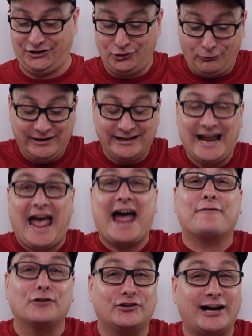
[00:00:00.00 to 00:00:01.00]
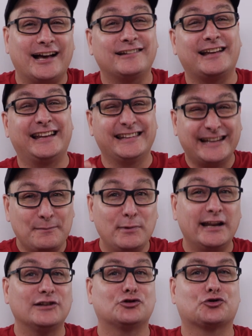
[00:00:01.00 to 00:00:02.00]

You don't need to advertise a limited